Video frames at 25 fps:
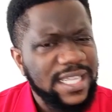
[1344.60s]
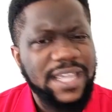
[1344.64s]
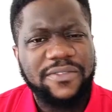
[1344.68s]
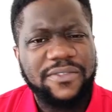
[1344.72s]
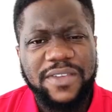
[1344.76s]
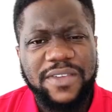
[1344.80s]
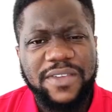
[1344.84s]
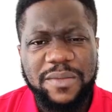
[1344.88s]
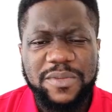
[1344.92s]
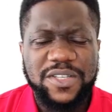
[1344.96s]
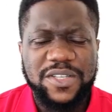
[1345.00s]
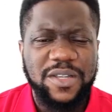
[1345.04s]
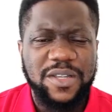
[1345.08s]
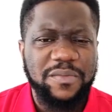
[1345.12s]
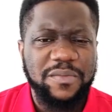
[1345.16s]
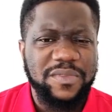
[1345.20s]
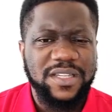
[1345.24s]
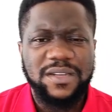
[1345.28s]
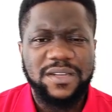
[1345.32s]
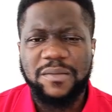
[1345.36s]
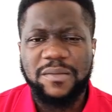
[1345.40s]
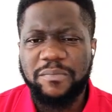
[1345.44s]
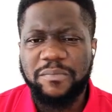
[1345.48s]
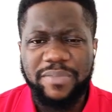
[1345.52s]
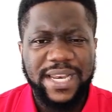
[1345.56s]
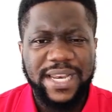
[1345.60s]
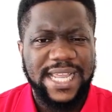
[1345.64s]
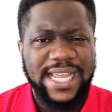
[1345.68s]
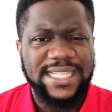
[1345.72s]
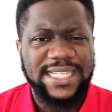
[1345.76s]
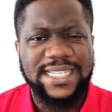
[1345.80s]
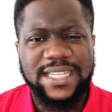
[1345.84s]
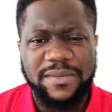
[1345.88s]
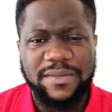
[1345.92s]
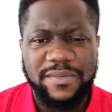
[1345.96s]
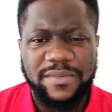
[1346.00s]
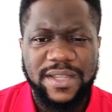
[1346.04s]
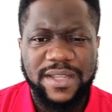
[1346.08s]
give him something
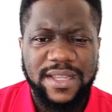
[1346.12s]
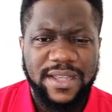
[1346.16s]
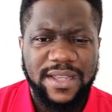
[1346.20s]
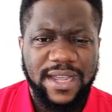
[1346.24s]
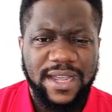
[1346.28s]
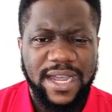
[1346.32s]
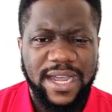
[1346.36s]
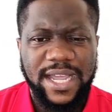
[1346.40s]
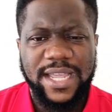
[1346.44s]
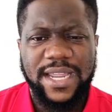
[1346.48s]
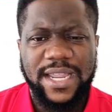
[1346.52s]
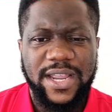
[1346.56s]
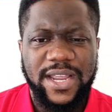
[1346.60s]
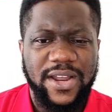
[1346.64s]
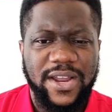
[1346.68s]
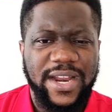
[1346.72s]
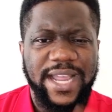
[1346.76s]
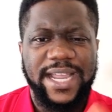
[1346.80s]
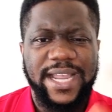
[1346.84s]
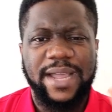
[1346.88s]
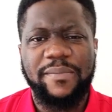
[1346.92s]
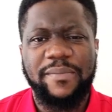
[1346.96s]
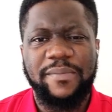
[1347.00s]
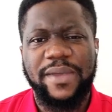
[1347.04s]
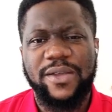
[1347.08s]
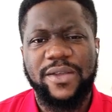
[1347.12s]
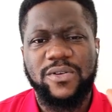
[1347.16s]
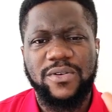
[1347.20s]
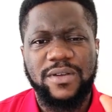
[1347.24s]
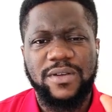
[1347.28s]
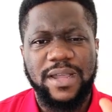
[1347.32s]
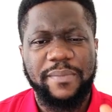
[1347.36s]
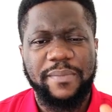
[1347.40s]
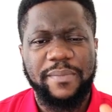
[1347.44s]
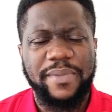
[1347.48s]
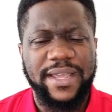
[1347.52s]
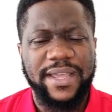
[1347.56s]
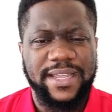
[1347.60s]
bless him you're like i beg
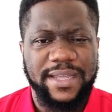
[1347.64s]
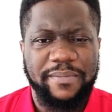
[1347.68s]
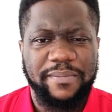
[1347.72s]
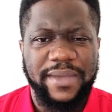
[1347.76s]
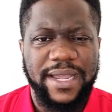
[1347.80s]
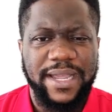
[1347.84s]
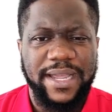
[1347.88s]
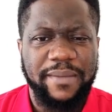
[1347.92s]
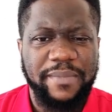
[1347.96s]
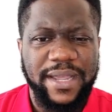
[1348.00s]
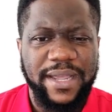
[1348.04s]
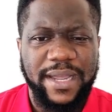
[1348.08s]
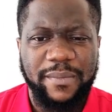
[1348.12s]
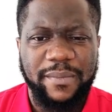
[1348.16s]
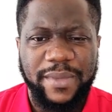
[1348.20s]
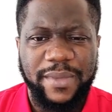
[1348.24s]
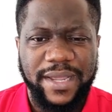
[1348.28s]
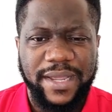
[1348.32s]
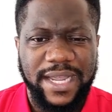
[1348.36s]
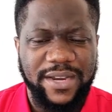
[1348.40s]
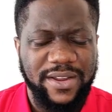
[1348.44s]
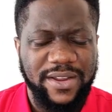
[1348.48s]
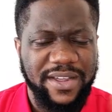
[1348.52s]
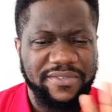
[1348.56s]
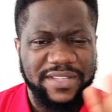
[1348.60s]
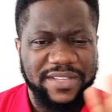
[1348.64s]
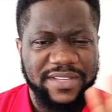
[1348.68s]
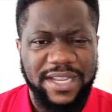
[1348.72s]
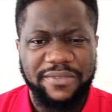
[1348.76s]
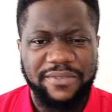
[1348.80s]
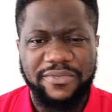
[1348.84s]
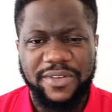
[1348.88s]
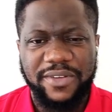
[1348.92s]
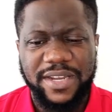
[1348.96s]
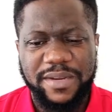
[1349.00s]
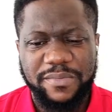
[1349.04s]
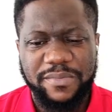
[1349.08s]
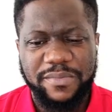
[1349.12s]
you, oh, i beg i beg i beg i beg i don't have
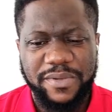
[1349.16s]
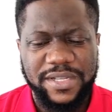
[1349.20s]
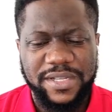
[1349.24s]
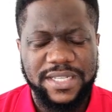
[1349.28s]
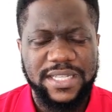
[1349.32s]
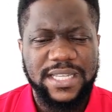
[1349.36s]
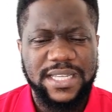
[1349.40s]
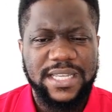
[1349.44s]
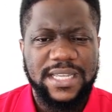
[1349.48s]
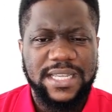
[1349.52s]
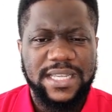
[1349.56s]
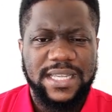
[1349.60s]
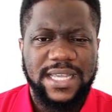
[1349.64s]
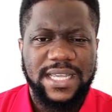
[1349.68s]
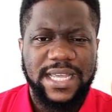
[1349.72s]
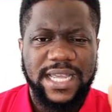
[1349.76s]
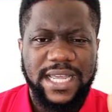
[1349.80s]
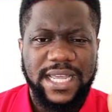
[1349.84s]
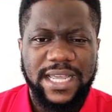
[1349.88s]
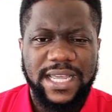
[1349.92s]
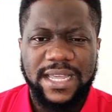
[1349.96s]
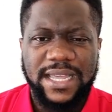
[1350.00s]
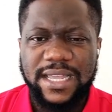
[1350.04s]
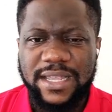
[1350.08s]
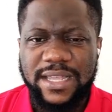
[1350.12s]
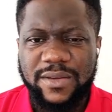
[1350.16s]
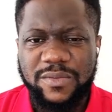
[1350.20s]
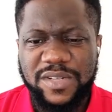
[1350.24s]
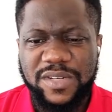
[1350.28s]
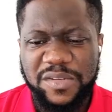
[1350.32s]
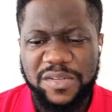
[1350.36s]
time for anybody uh,